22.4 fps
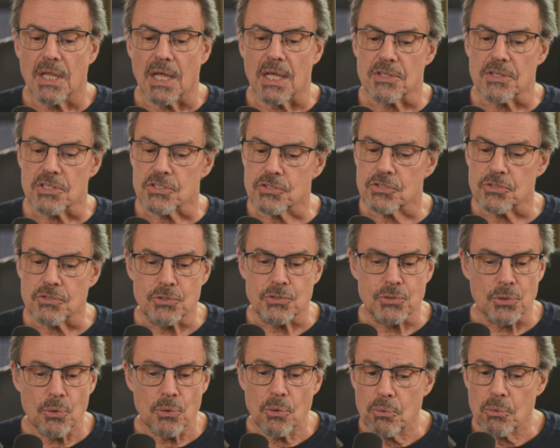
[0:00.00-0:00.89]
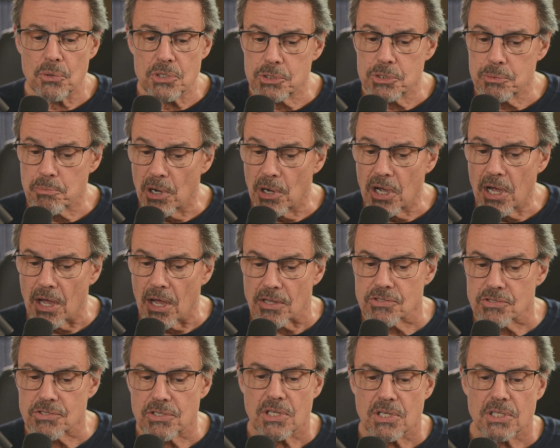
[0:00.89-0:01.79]
And this dual
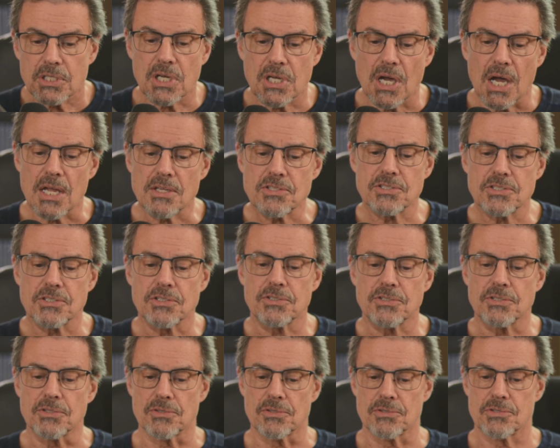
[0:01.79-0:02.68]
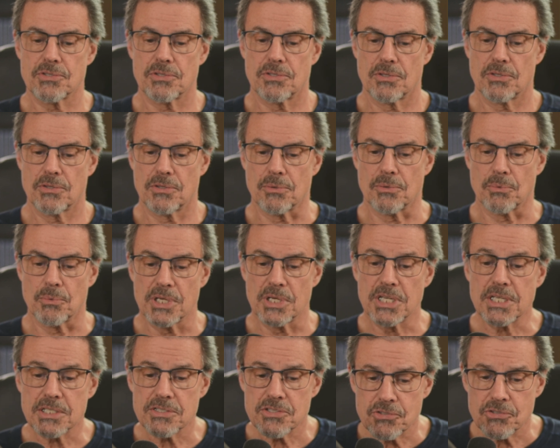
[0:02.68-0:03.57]
response constitutes the
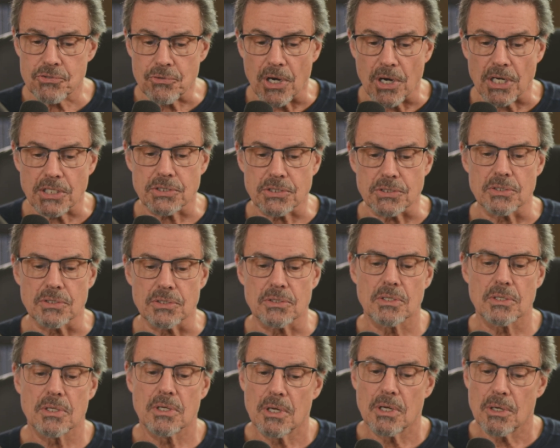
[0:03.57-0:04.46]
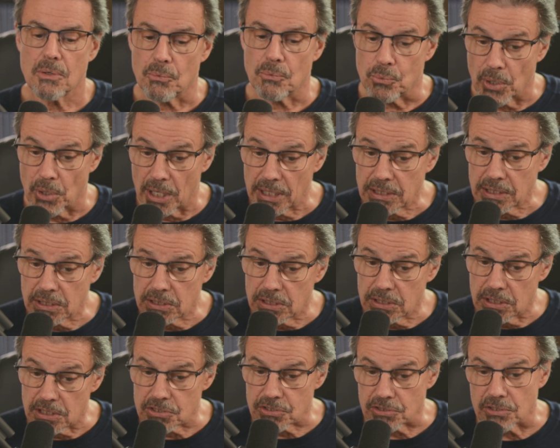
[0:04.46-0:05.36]
reconstruction,
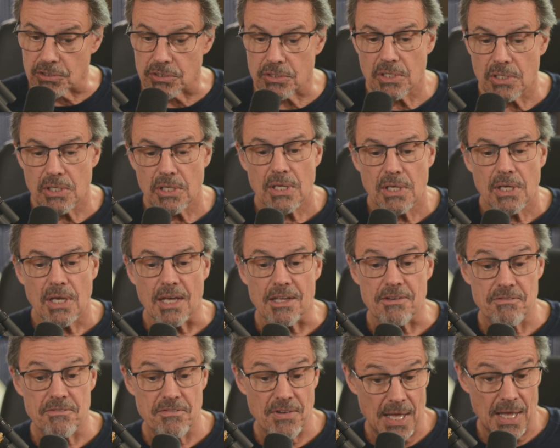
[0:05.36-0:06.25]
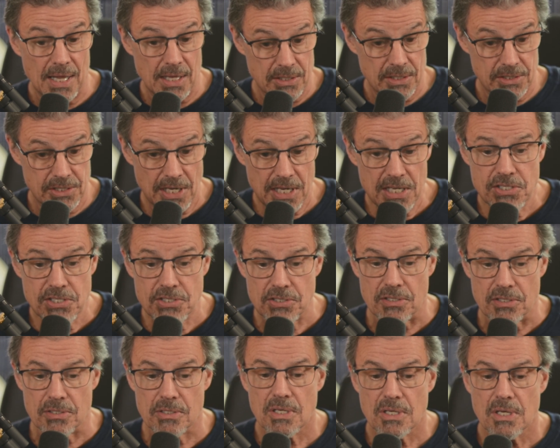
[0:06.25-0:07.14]
recognition, and
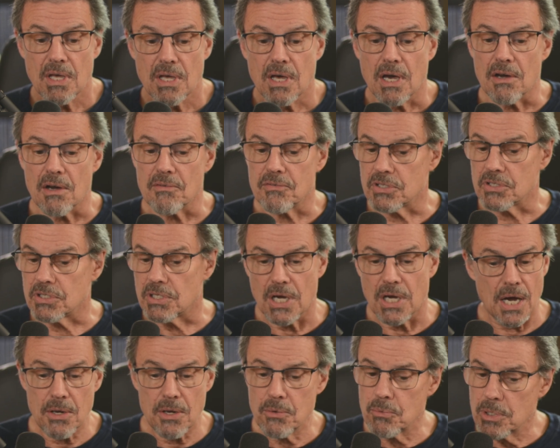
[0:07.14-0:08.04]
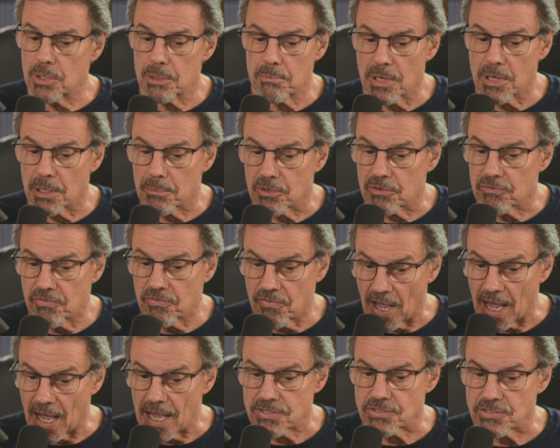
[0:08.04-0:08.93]
validation of an unremembered
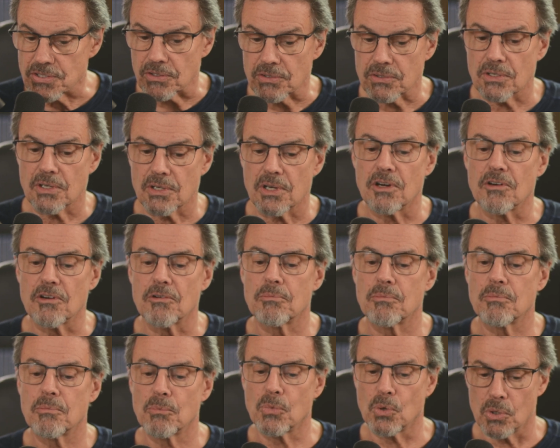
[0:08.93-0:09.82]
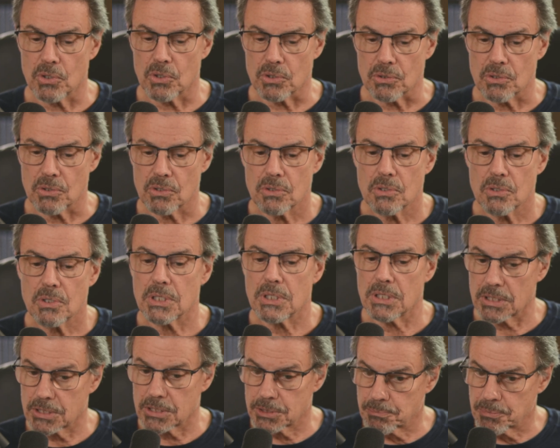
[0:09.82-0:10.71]
facet of mortal
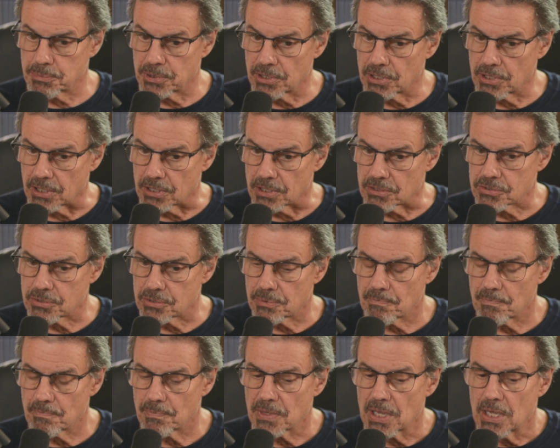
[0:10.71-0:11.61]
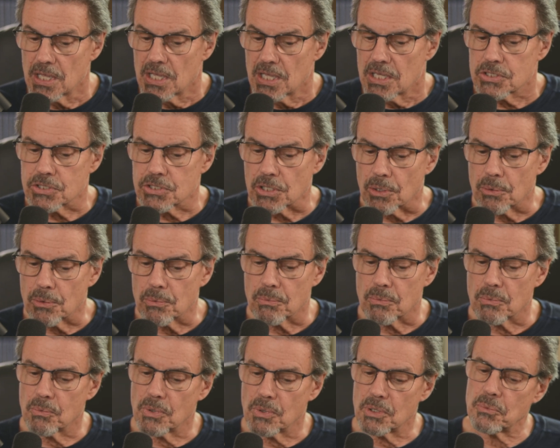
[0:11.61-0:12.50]
experience. So
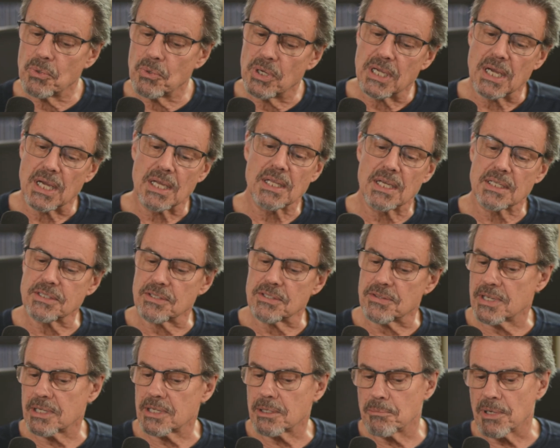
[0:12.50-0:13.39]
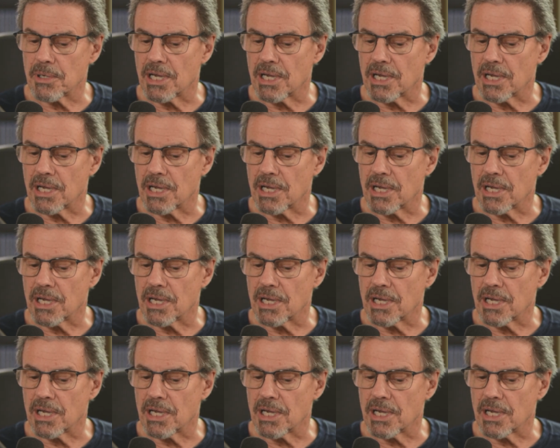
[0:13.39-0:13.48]
one way I like to think